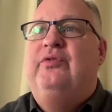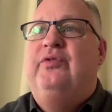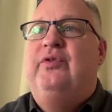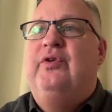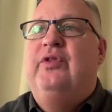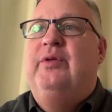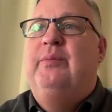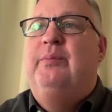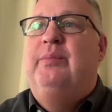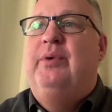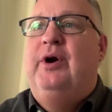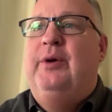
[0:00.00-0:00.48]

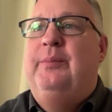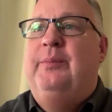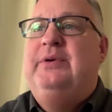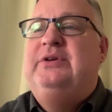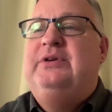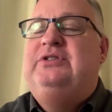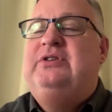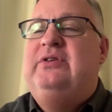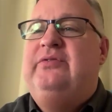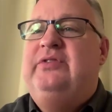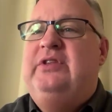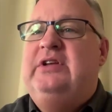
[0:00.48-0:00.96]
For the
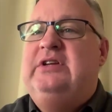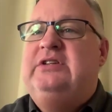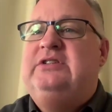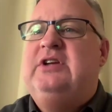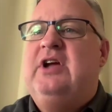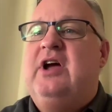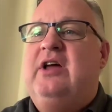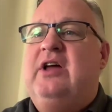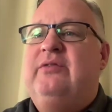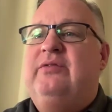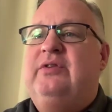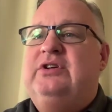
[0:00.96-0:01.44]
purpose of
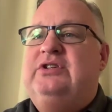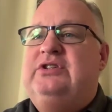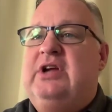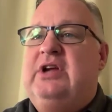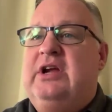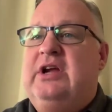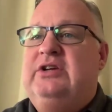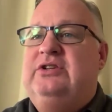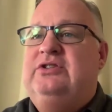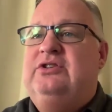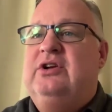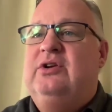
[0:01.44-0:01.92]
this
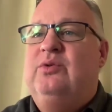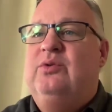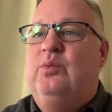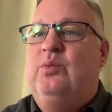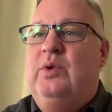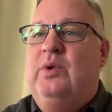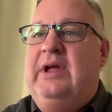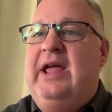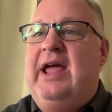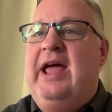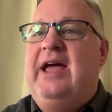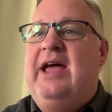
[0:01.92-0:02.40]

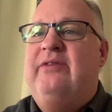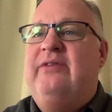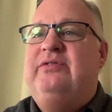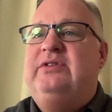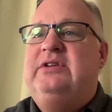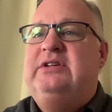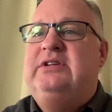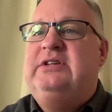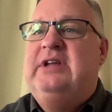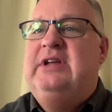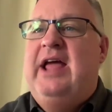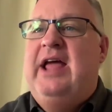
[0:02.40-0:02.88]
conversation, we
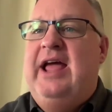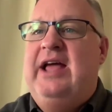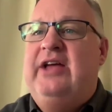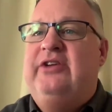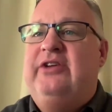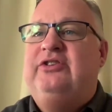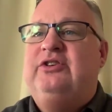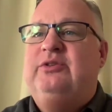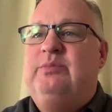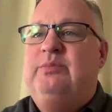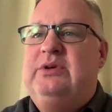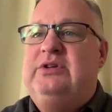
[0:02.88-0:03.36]
have to
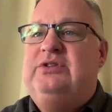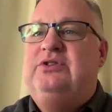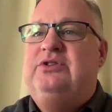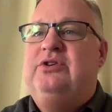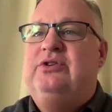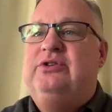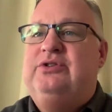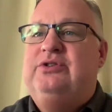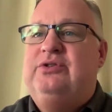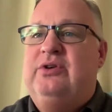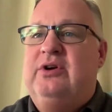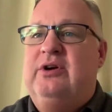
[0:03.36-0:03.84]
ask
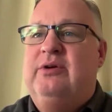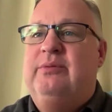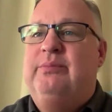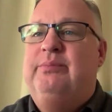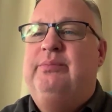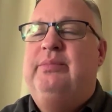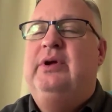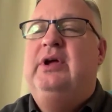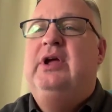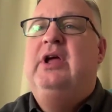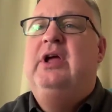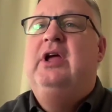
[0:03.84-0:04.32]
Mr.
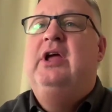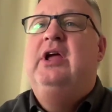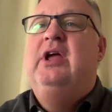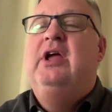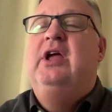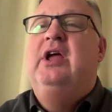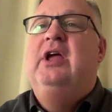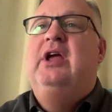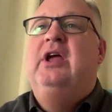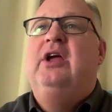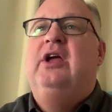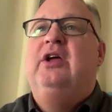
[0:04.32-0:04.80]
Trump,
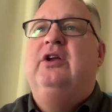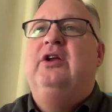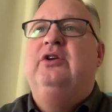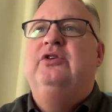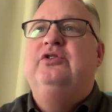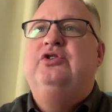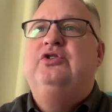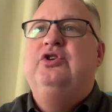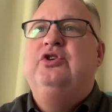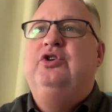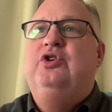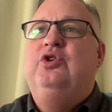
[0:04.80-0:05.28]

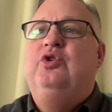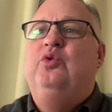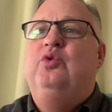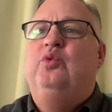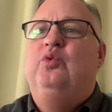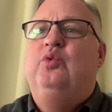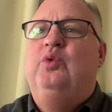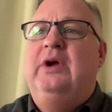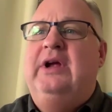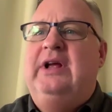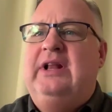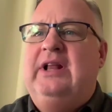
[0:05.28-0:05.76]
do
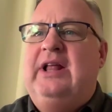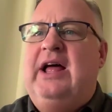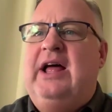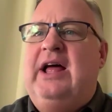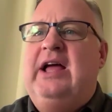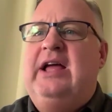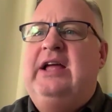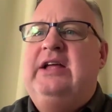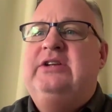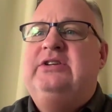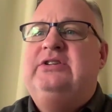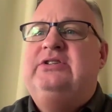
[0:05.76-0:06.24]
you
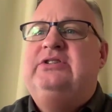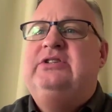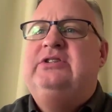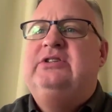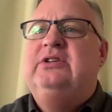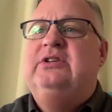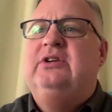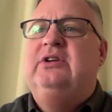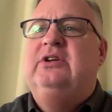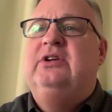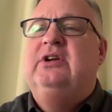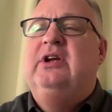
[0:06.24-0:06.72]

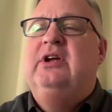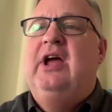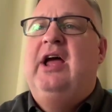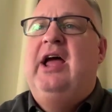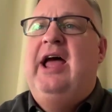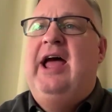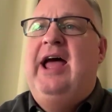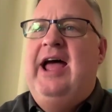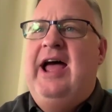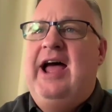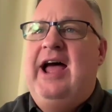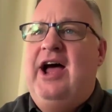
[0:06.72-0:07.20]
realize
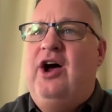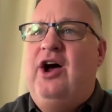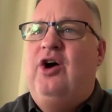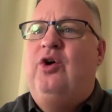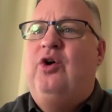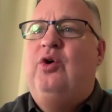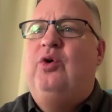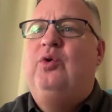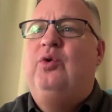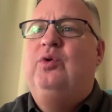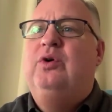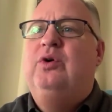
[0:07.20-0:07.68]

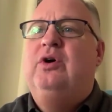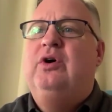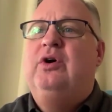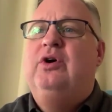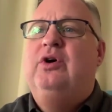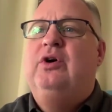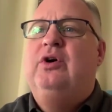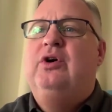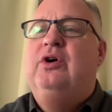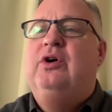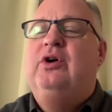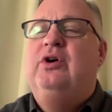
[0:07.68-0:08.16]
how
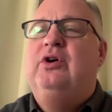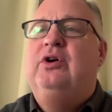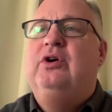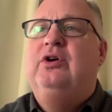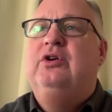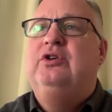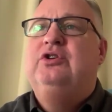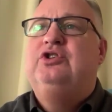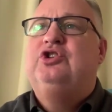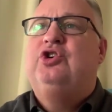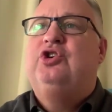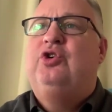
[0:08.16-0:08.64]

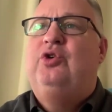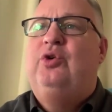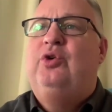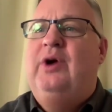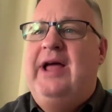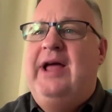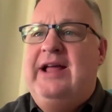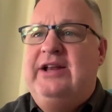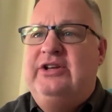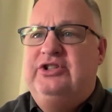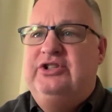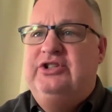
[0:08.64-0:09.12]

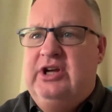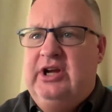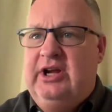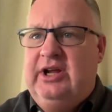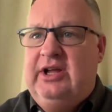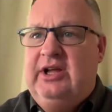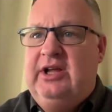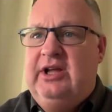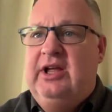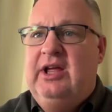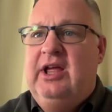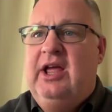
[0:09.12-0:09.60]

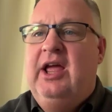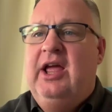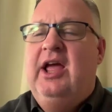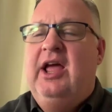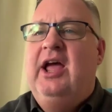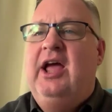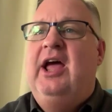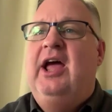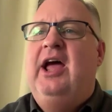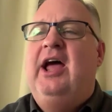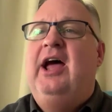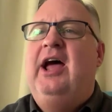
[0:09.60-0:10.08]
tragic,
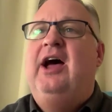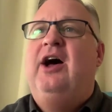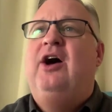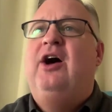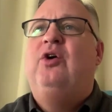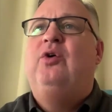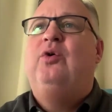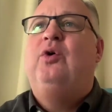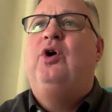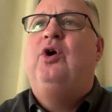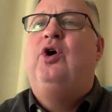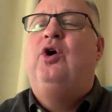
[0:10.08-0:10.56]

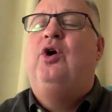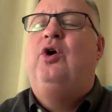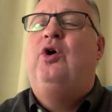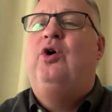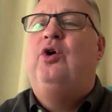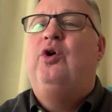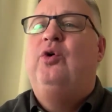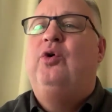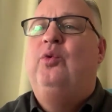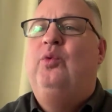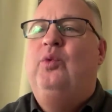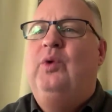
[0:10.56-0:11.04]
how
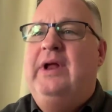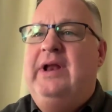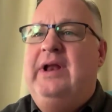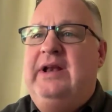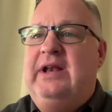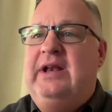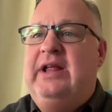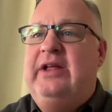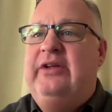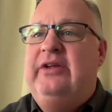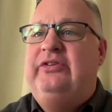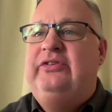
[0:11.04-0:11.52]

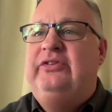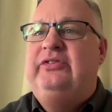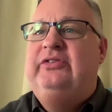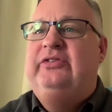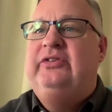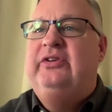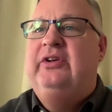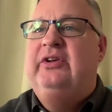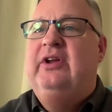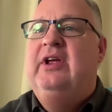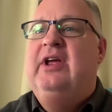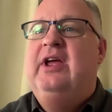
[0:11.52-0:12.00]

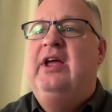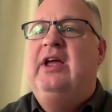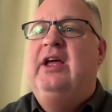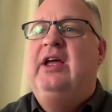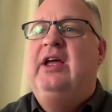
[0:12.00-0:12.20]
horrendous